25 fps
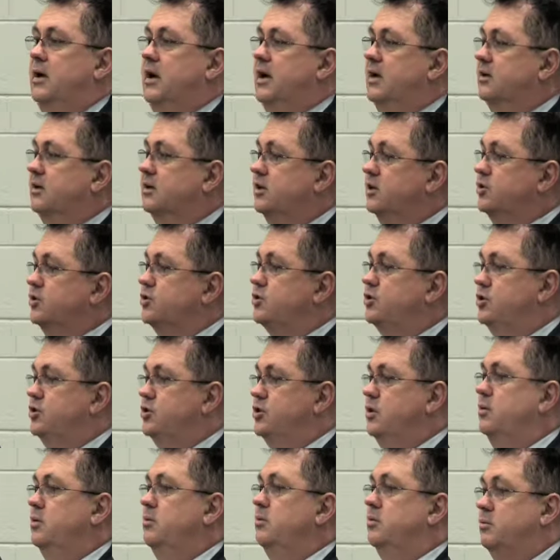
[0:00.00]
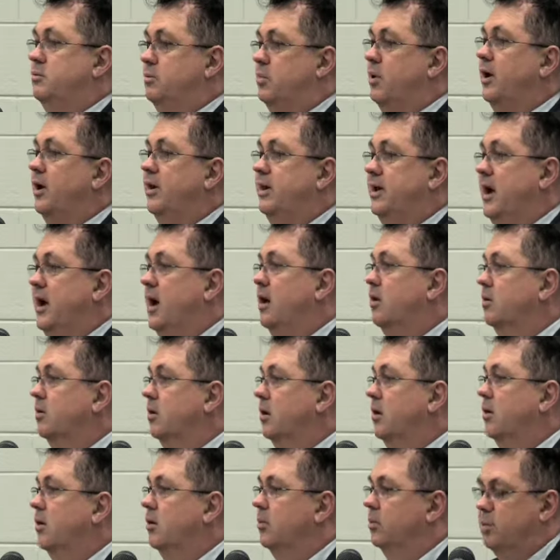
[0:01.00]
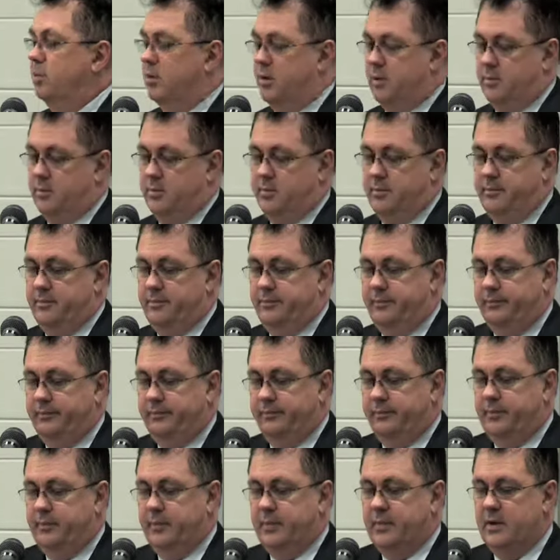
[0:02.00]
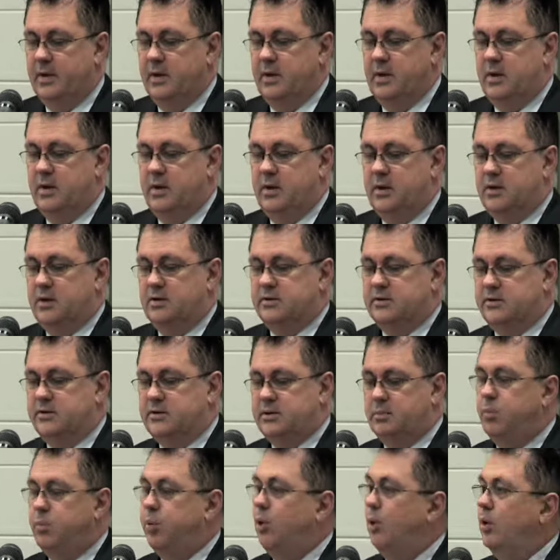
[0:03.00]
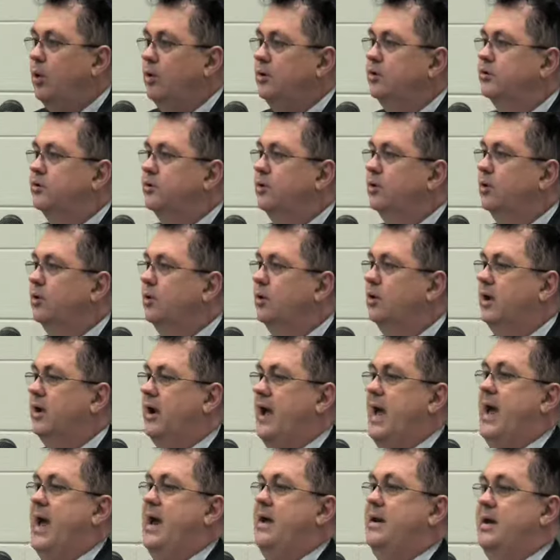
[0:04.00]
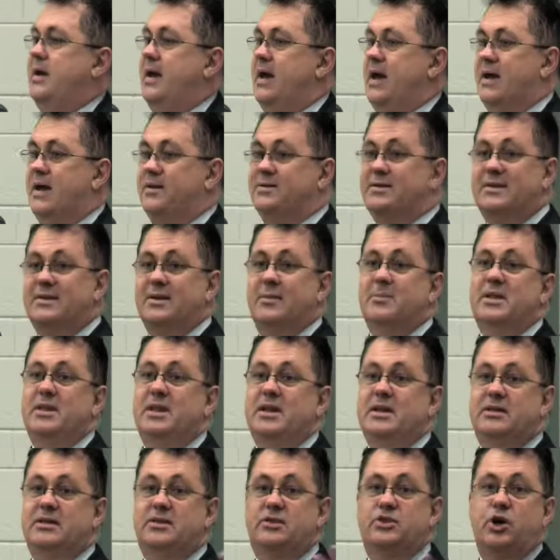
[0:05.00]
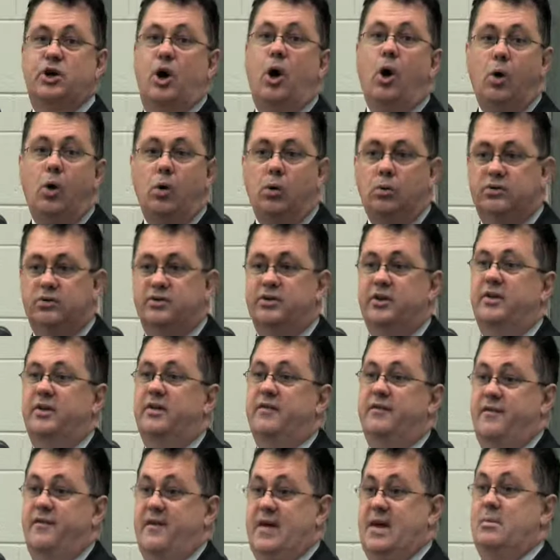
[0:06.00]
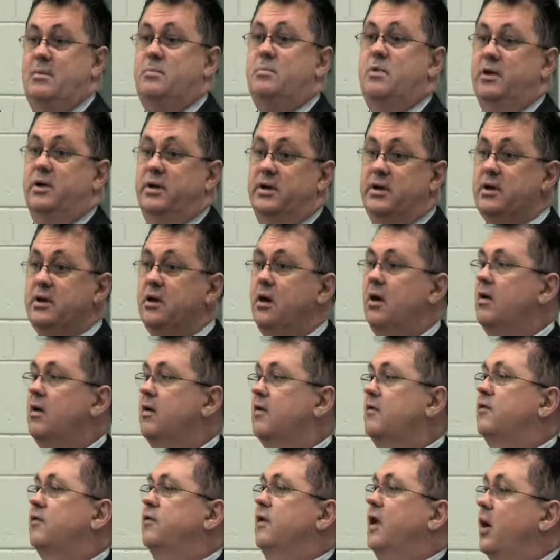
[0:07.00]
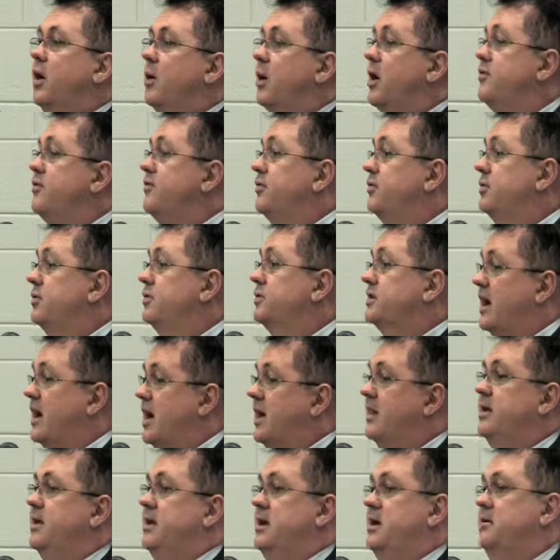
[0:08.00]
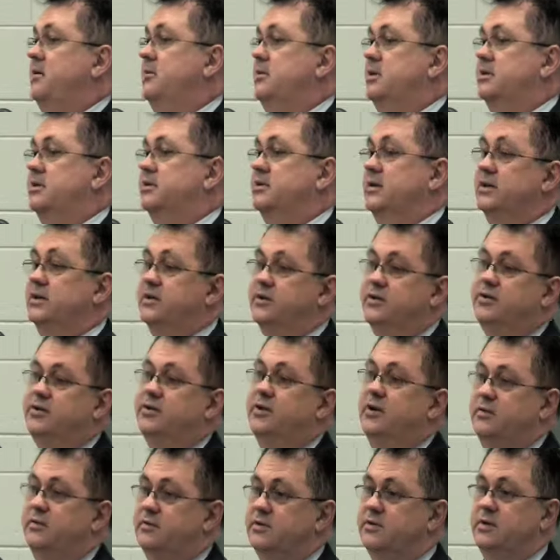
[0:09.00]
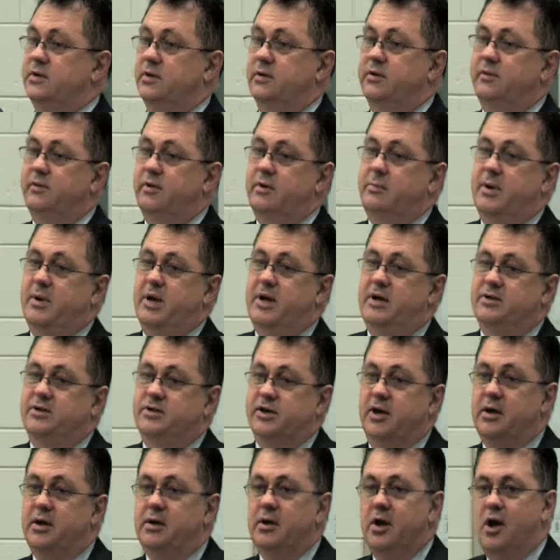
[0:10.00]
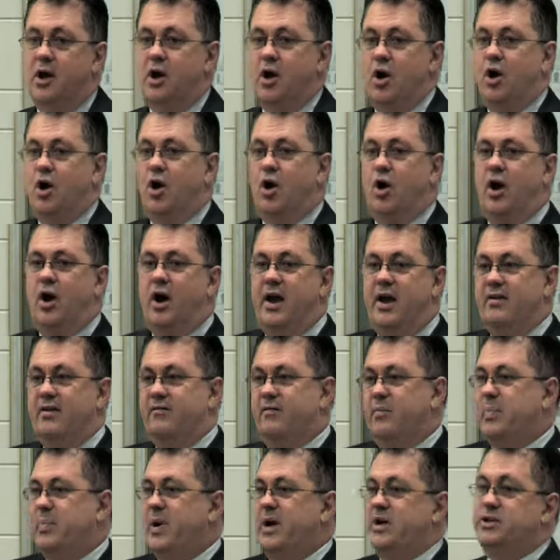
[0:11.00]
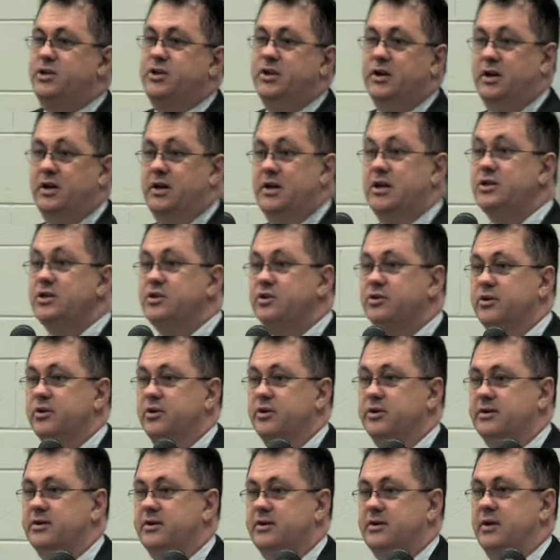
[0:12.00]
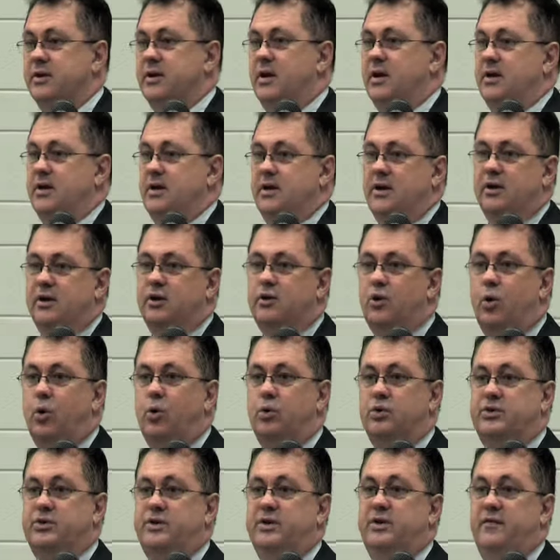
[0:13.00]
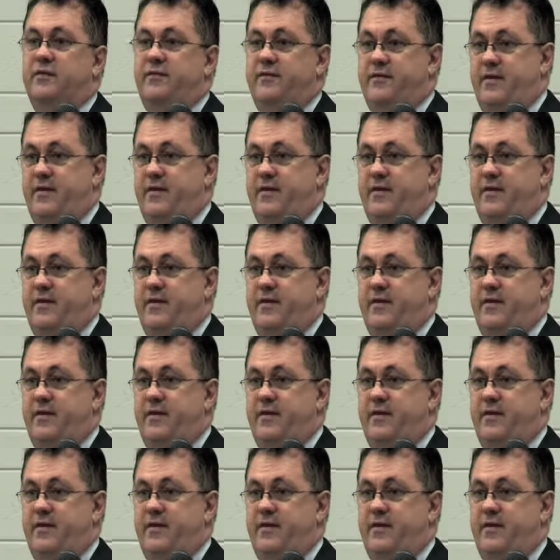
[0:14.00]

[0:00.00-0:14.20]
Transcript: are consumed by the alcohol problem. So it's important to look at how some of these tolls on the family flow over into other areas. And as a service delivery manager, I have a passionate interest in cause and